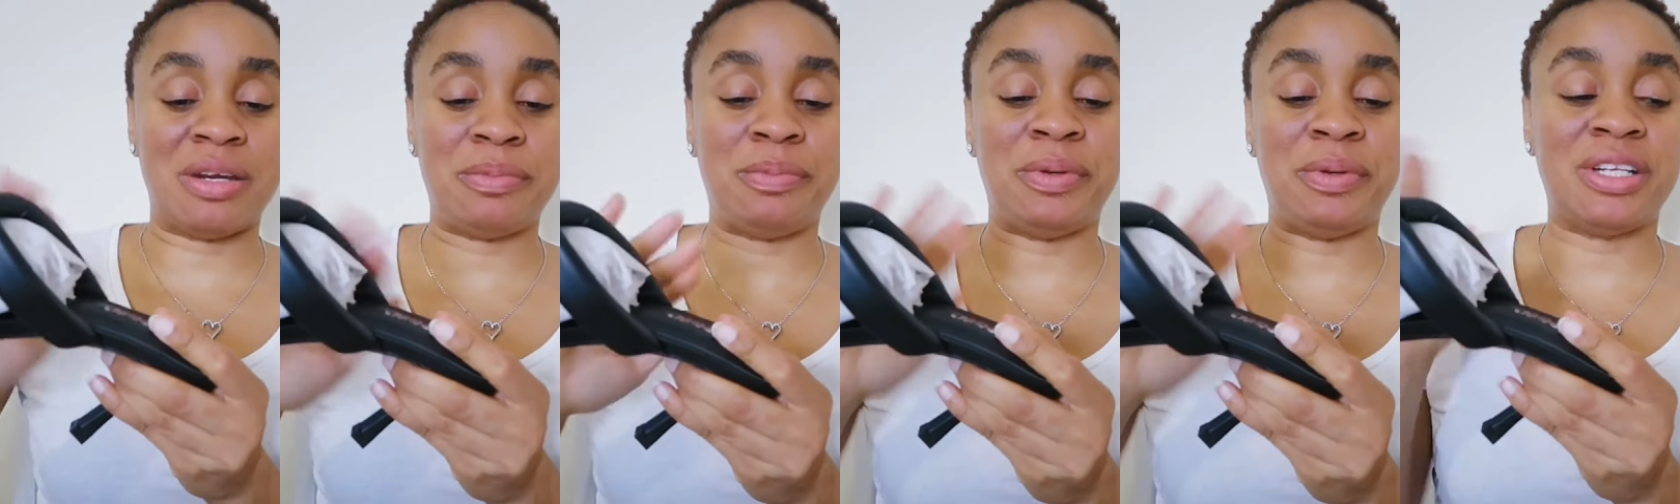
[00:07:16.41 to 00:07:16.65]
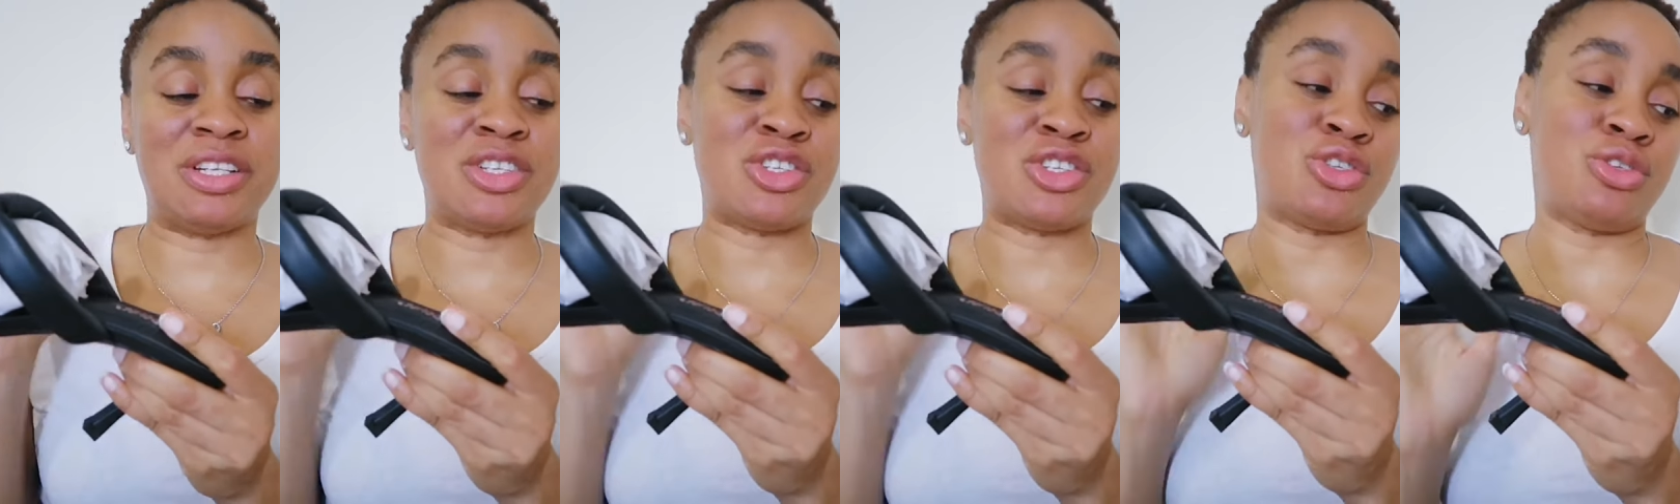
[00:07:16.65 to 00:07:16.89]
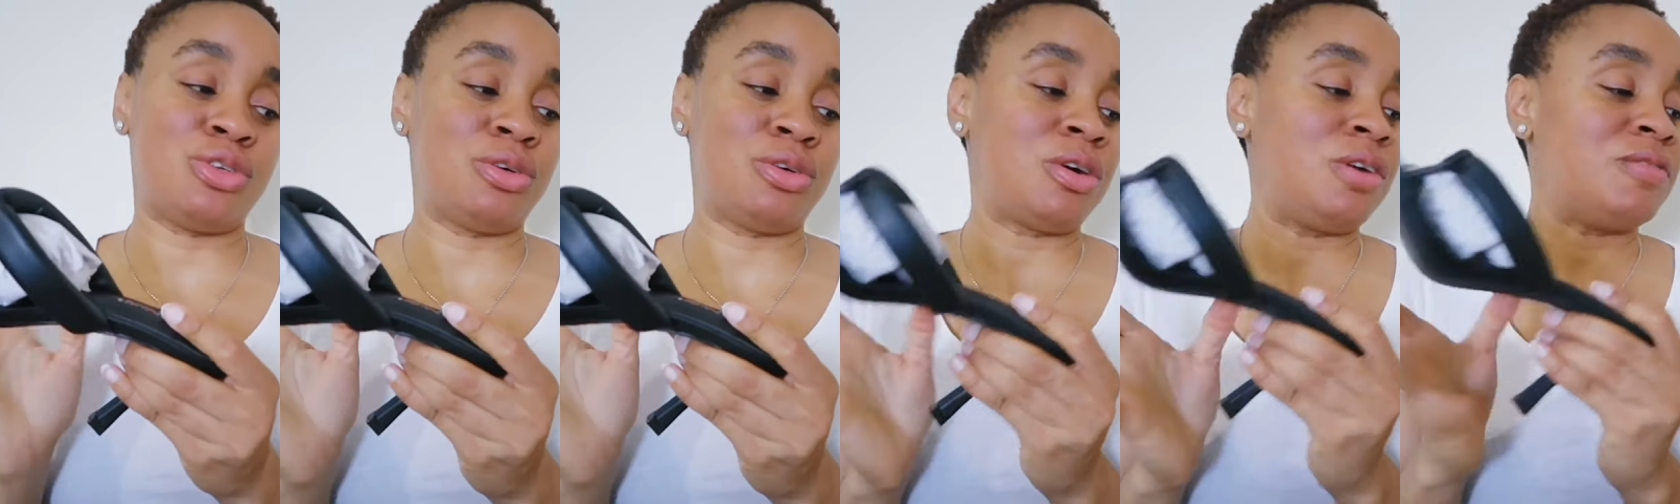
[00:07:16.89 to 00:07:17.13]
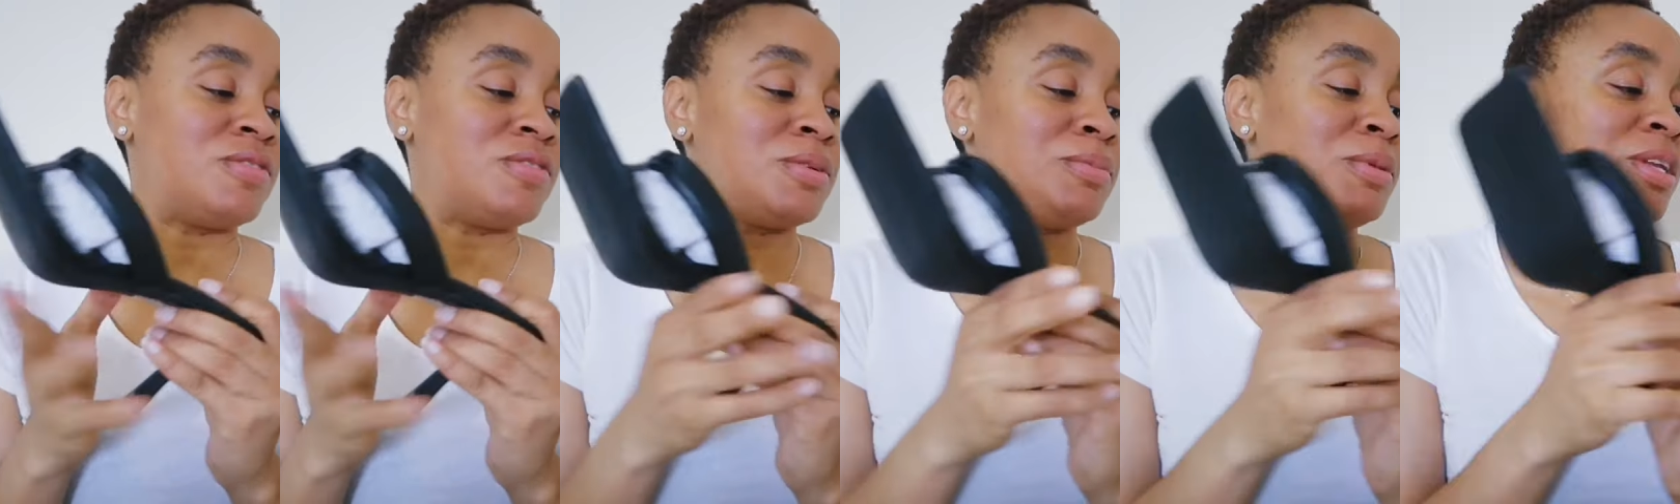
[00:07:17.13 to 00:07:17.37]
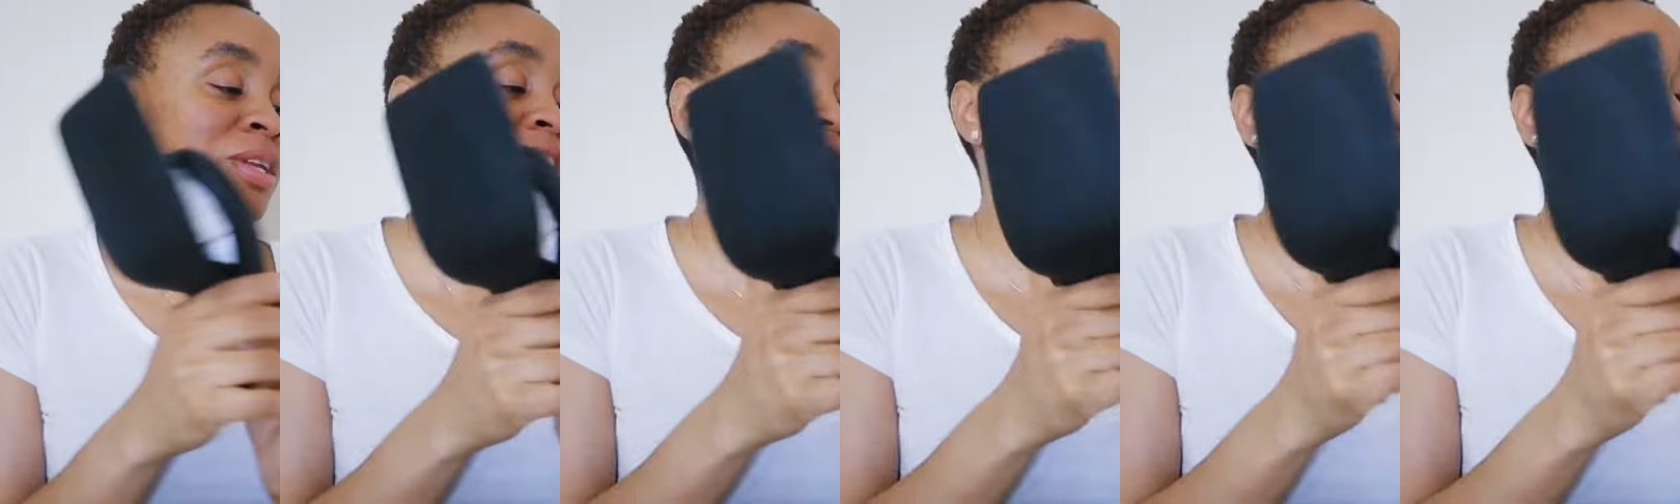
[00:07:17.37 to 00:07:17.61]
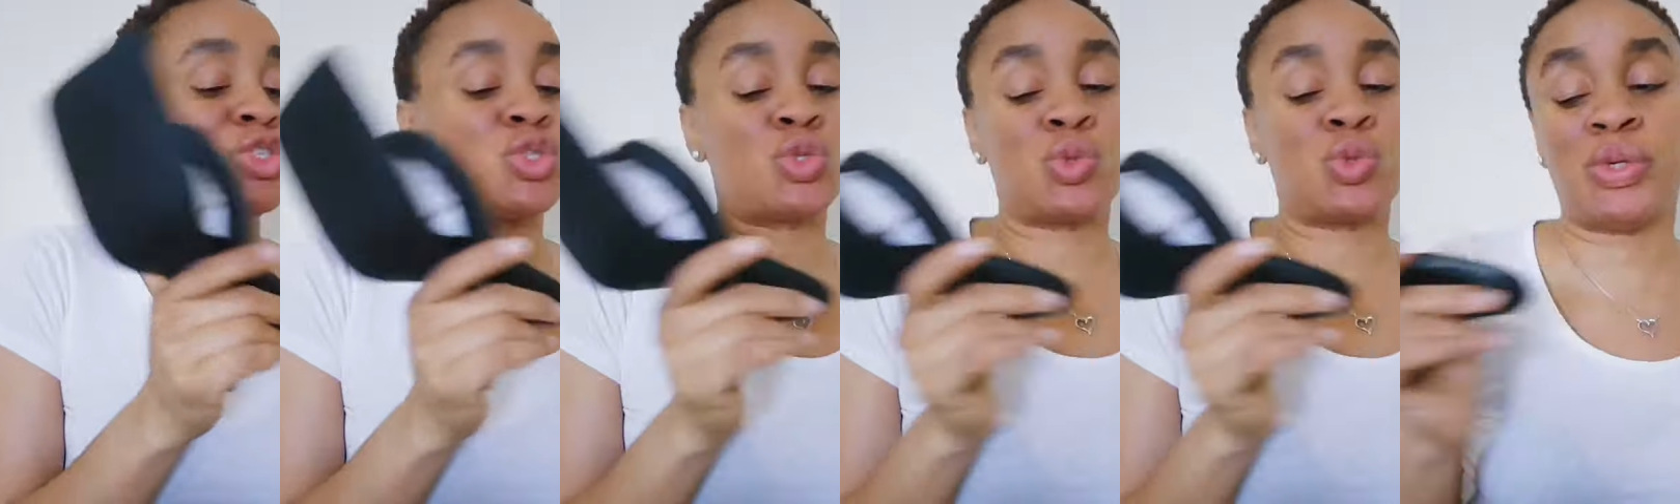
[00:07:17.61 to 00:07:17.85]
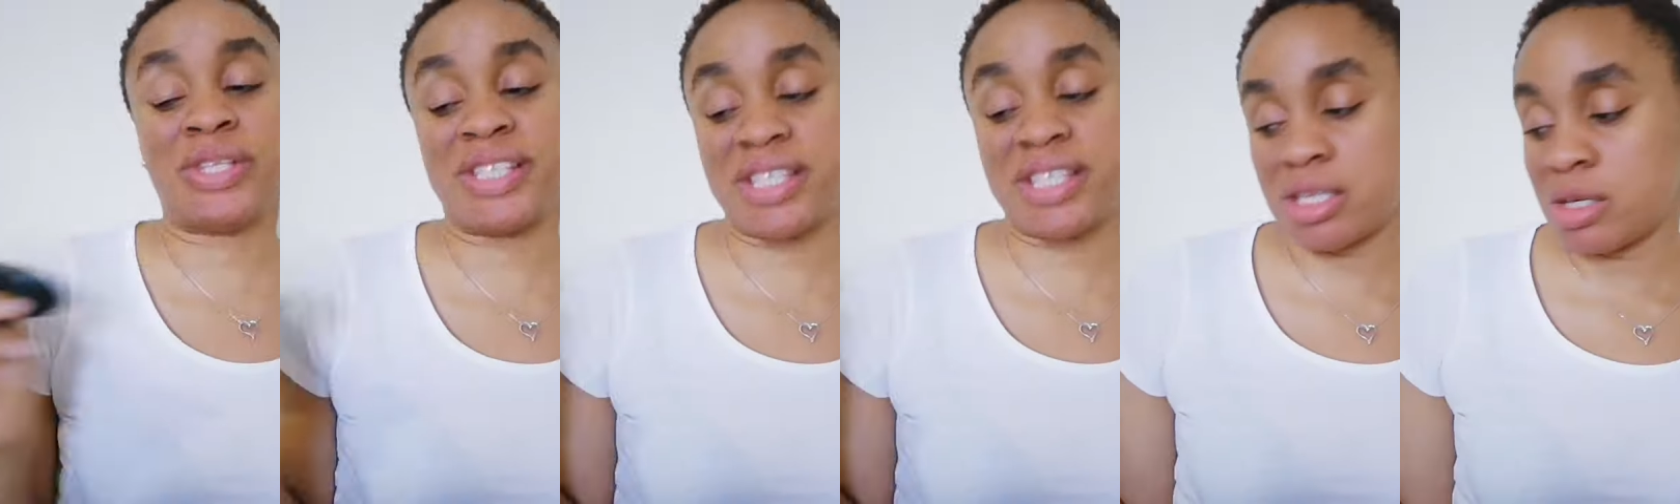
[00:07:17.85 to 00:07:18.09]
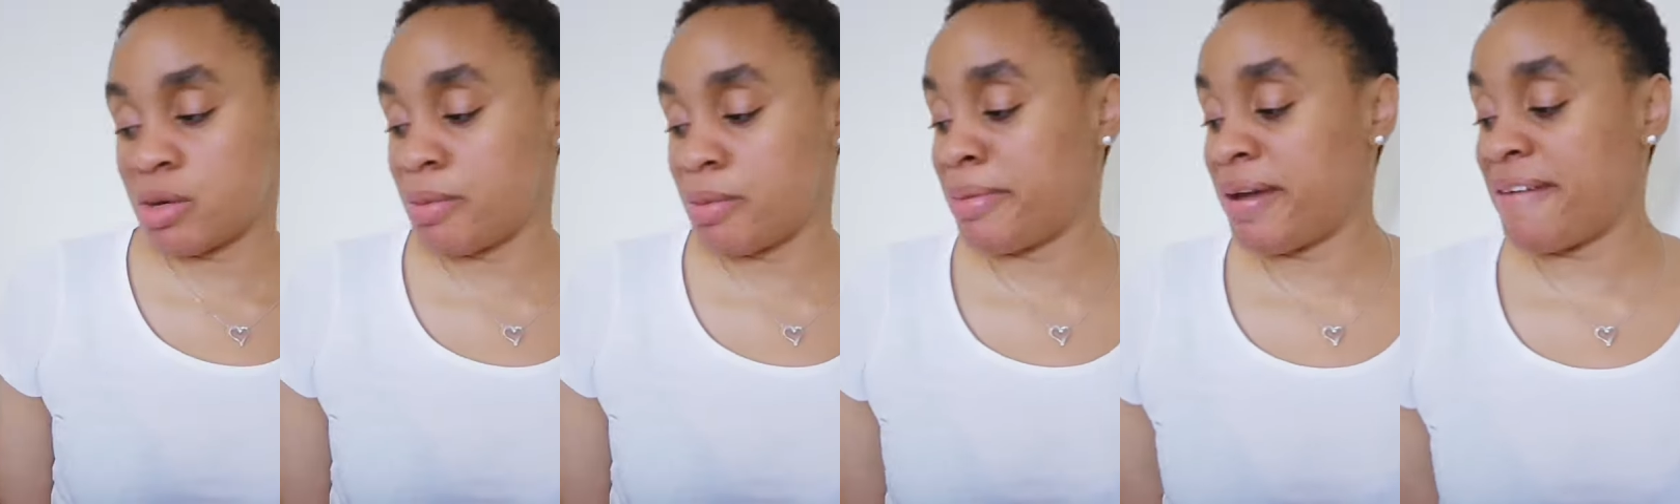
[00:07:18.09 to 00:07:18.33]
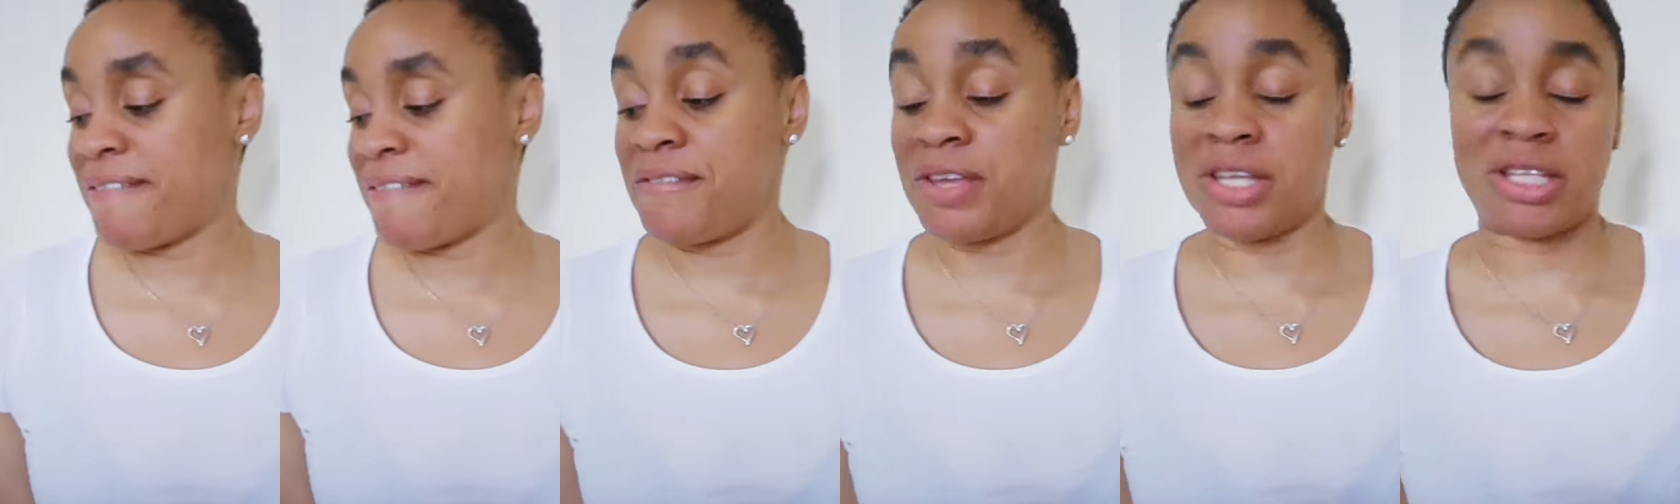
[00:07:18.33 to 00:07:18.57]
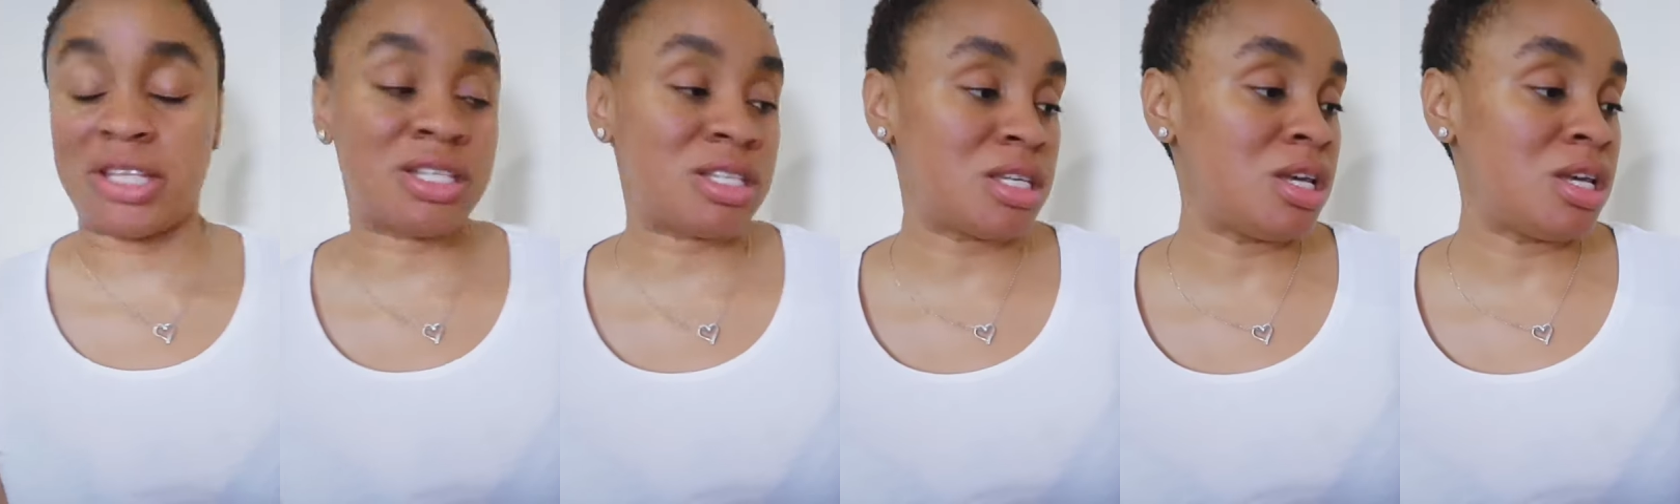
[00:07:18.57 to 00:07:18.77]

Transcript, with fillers: being so comfortable and sweet on my feet.